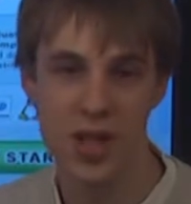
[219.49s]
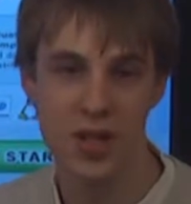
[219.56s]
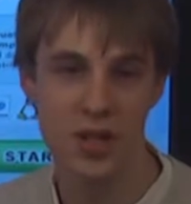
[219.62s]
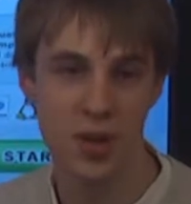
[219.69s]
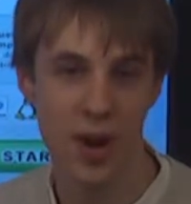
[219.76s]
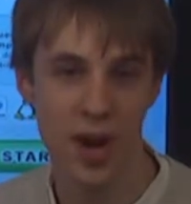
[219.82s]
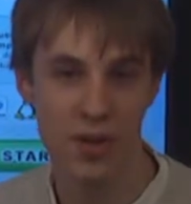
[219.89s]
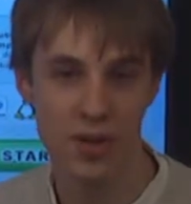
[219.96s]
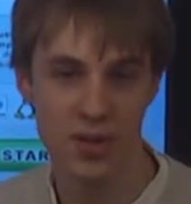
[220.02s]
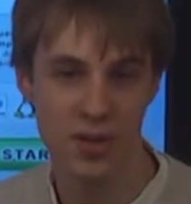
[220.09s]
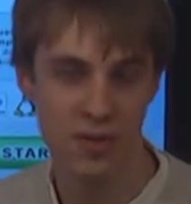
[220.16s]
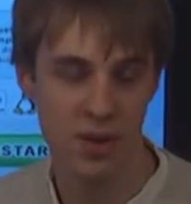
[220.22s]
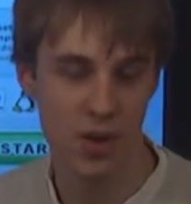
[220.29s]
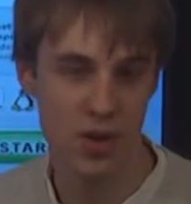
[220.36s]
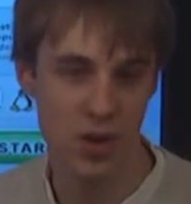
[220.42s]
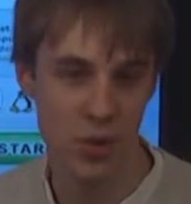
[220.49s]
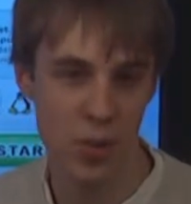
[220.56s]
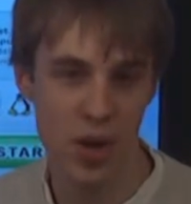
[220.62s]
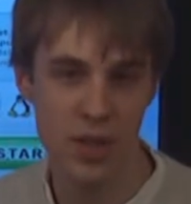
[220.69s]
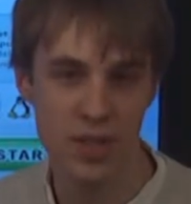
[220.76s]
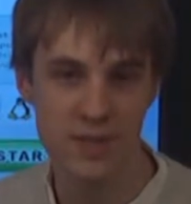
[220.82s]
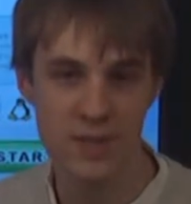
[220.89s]
So I was a version
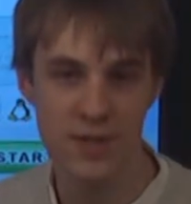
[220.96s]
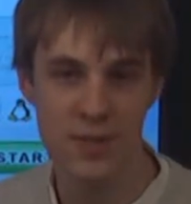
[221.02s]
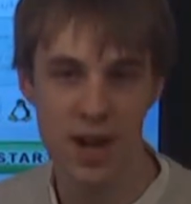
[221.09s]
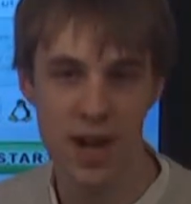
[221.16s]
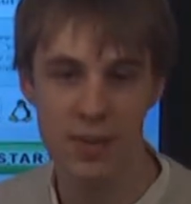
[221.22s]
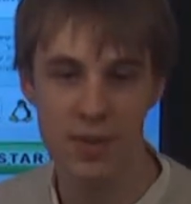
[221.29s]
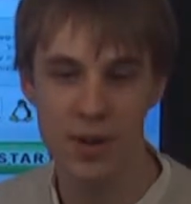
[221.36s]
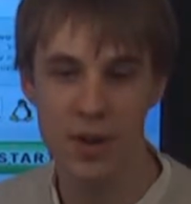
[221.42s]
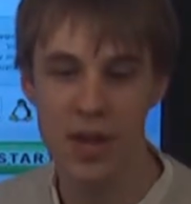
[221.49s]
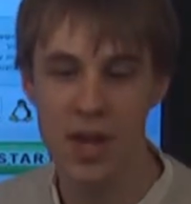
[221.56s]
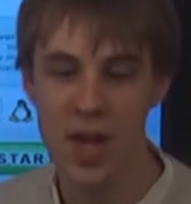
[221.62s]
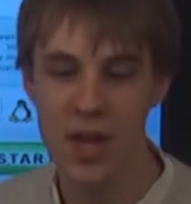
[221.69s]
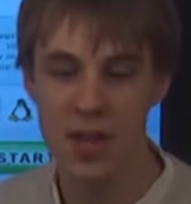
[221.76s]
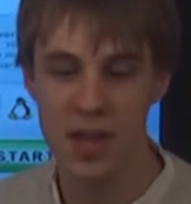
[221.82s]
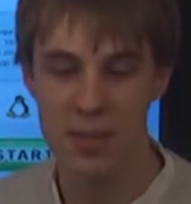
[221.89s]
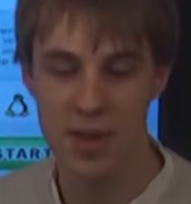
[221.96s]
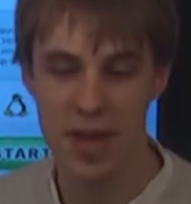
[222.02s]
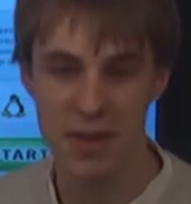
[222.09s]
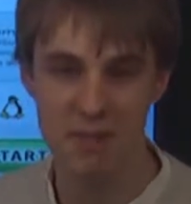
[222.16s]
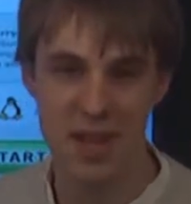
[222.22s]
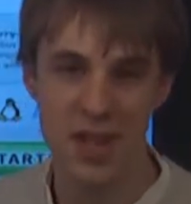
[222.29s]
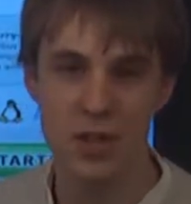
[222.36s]
1 subscriber. They
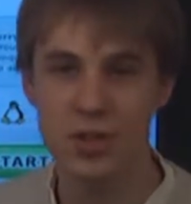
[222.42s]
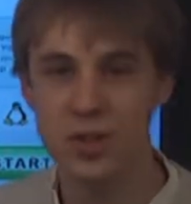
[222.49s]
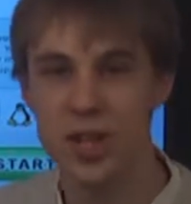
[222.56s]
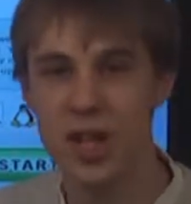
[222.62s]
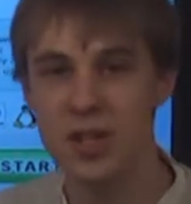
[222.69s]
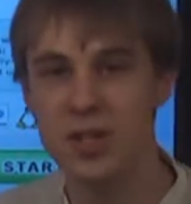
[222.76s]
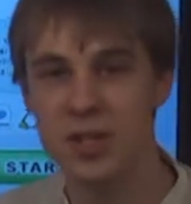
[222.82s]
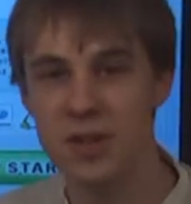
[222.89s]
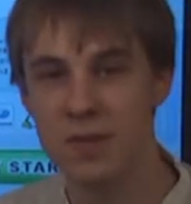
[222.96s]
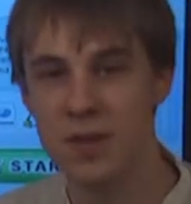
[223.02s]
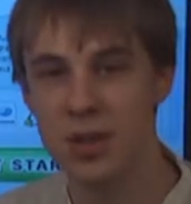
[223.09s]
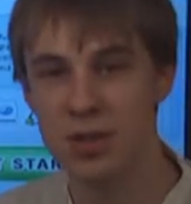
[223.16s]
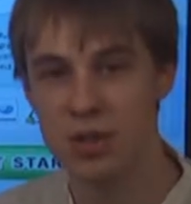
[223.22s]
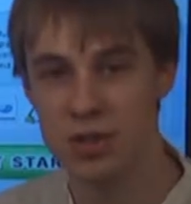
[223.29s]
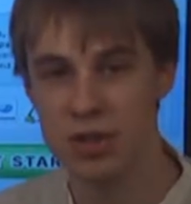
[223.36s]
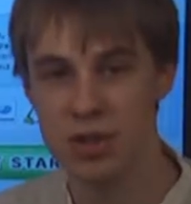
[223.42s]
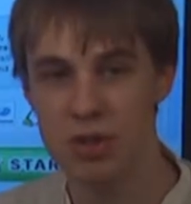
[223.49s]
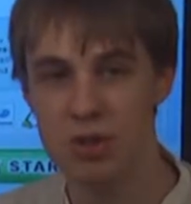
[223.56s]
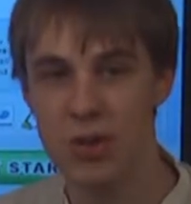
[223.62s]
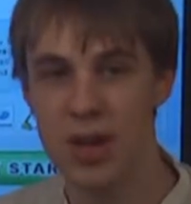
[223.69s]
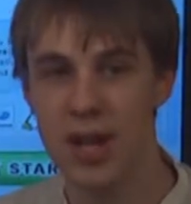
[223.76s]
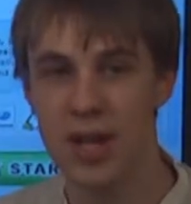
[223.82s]
made major changes in version
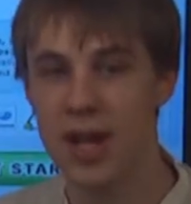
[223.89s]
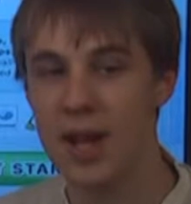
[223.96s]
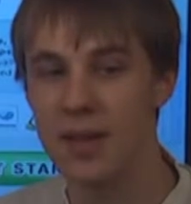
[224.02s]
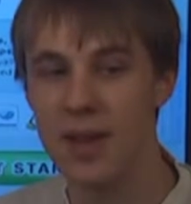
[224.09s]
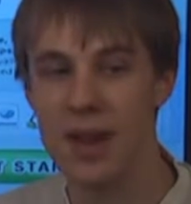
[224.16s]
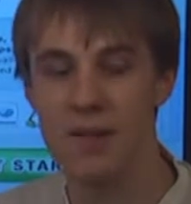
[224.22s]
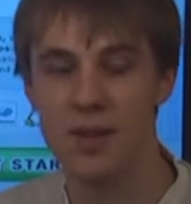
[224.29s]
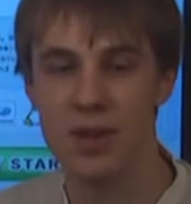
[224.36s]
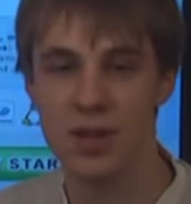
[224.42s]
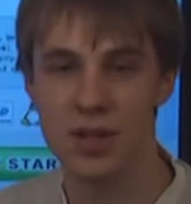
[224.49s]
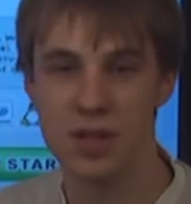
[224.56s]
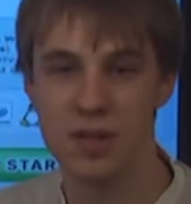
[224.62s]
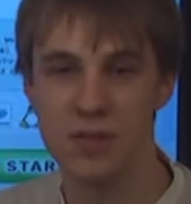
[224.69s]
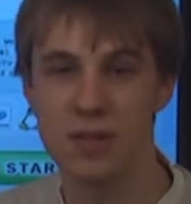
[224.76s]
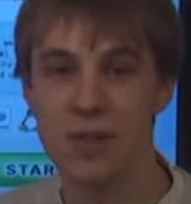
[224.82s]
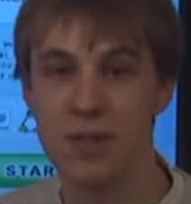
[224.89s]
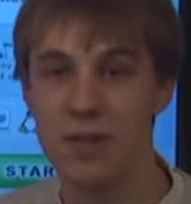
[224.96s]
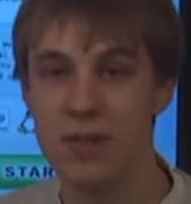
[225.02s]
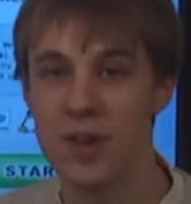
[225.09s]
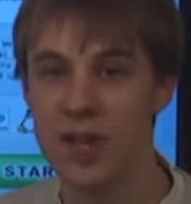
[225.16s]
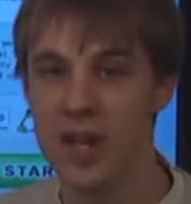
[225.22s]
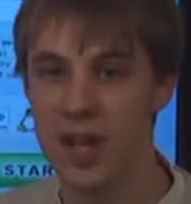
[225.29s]
2, and I got that version for
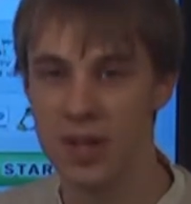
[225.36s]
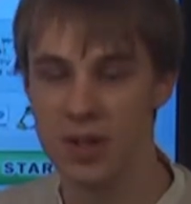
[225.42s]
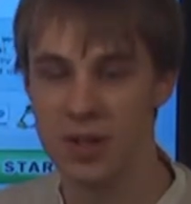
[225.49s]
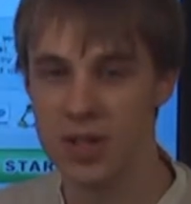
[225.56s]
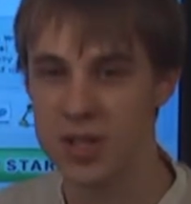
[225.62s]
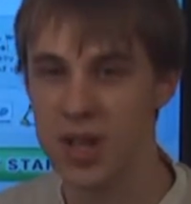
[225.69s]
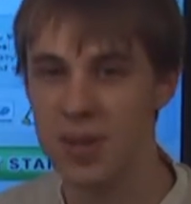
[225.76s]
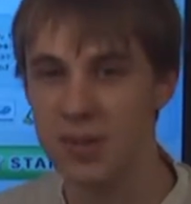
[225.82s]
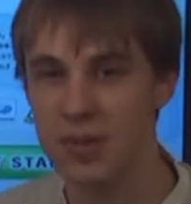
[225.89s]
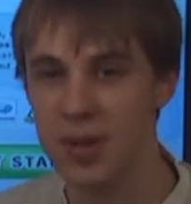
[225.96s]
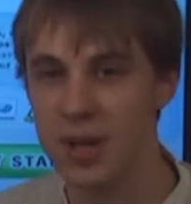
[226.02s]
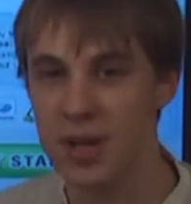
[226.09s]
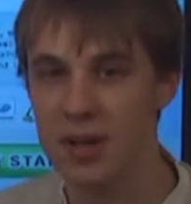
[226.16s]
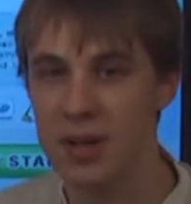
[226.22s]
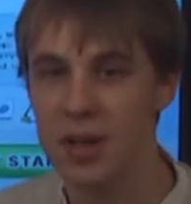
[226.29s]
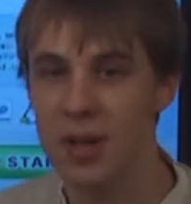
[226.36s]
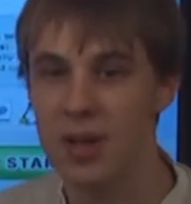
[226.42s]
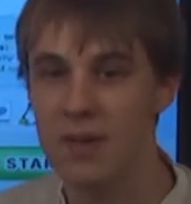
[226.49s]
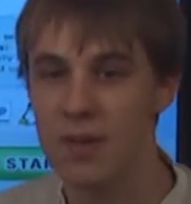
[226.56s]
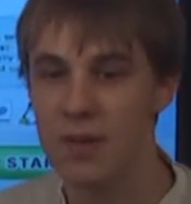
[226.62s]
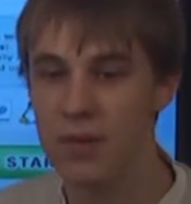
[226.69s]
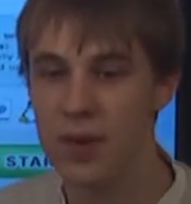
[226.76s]
free. I could just upgrade
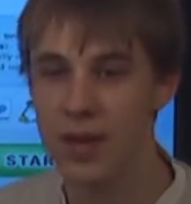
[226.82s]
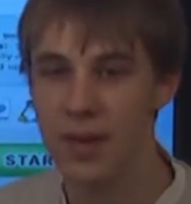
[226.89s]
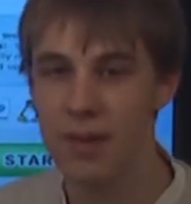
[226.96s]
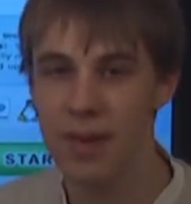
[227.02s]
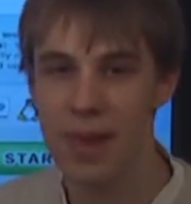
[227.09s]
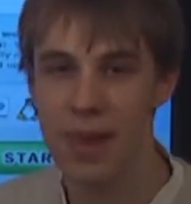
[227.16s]
for free.